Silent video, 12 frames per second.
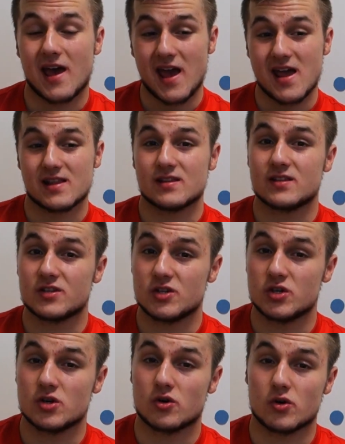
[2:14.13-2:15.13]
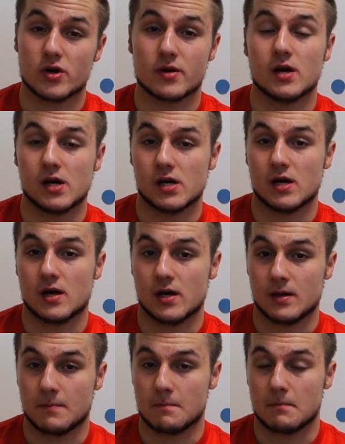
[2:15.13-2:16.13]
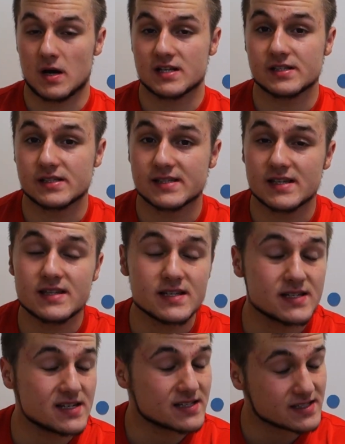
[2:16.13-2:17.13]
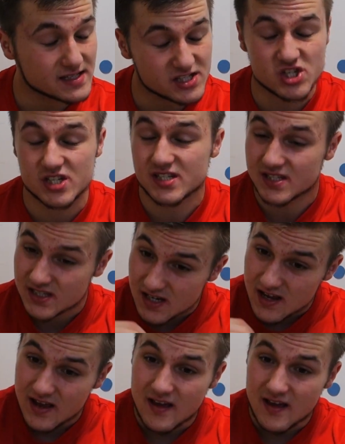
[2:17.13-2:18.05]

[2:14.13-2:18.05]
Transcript: And your uh, muscle synthesis is just